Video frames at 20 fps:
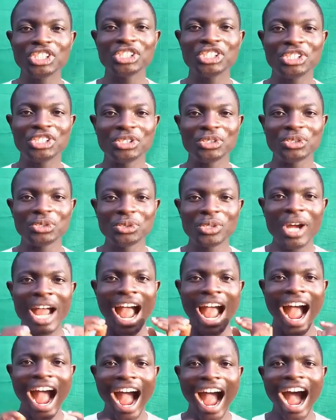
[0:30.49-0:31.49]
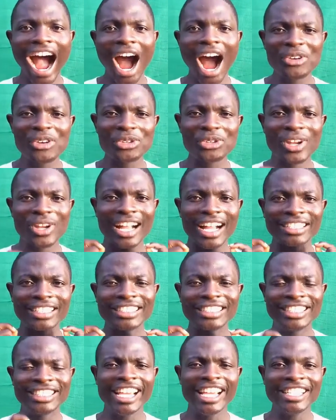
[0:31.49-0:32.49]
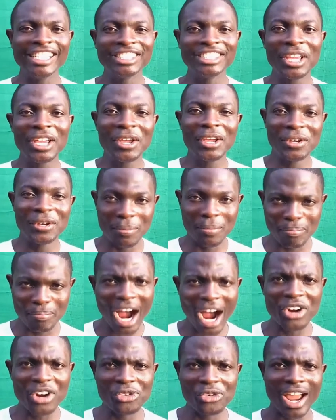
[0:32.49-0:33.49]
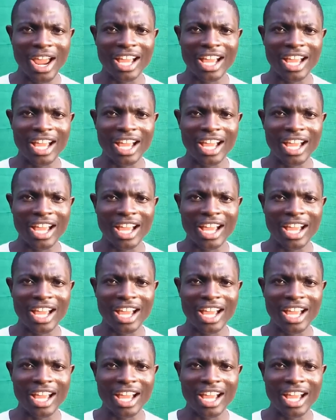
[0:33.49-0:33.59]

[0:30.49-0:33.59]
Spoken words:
And then after that, you need a